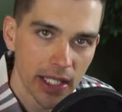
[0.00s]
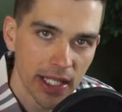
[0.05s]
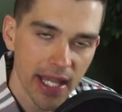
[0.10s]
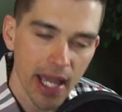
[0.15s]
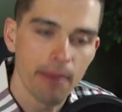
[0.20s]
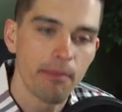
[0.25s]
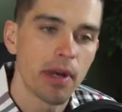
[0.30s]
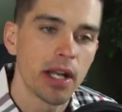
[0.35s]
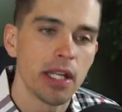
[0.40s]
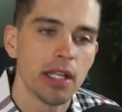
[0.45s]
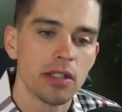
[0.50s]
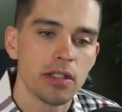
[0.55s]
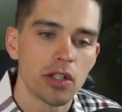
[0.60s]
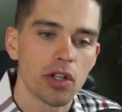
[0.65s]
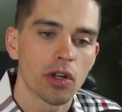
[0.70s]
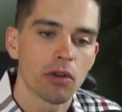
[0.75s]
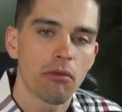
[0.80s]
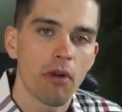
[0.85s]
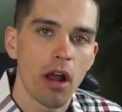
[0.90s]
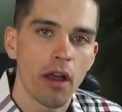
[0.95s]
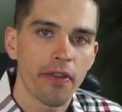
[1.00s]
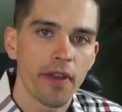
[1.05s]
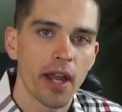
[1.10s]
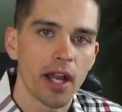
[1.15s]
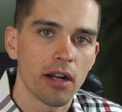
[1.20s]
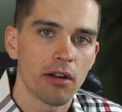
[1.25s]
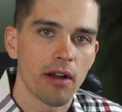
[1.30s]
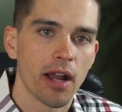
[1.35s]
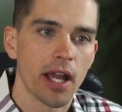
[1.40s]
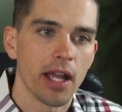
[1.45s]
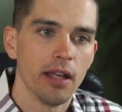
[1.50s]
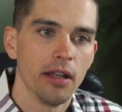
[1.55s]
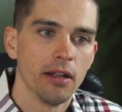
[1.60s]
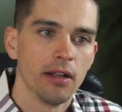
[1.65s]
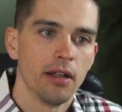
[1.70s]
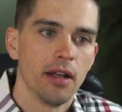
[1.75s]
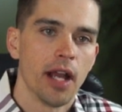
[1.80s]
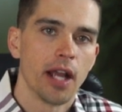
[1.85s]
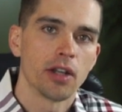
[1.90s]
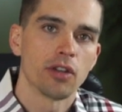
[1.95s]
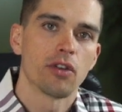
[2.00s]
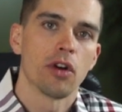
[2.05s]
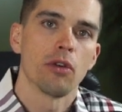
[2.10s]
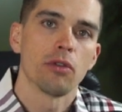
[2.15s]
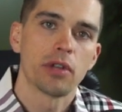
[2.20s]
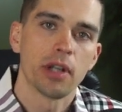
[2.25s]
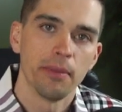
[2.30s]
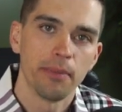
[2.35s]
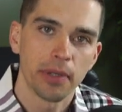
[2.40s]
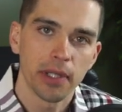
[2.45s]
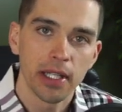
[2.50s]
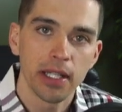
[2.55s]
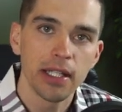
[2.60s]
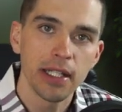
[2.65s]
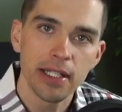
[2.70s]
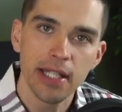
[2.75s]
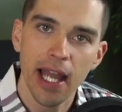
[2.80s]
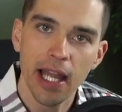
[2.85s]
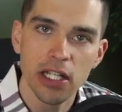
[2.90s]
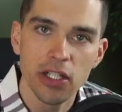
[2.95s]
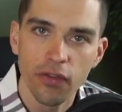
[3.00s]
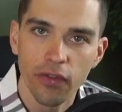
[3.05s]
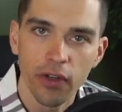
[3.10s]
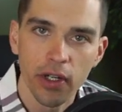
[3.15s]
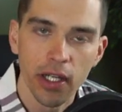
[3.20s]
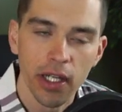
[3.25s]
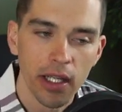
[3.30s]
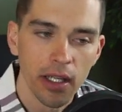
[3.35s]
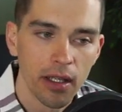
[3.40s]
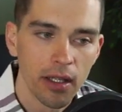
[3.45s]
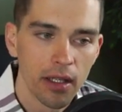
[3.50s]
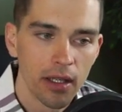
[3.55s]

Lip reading: get money into your Roth IRA and grow completely tax-free